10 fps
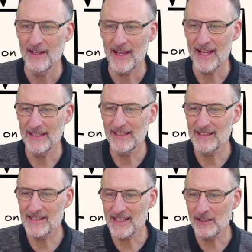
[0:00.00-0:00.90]
And
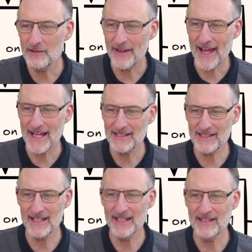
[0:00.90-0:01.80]
instead of
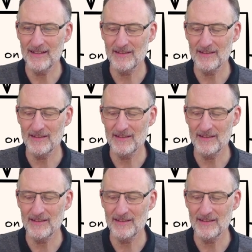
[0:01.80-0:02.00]
asking,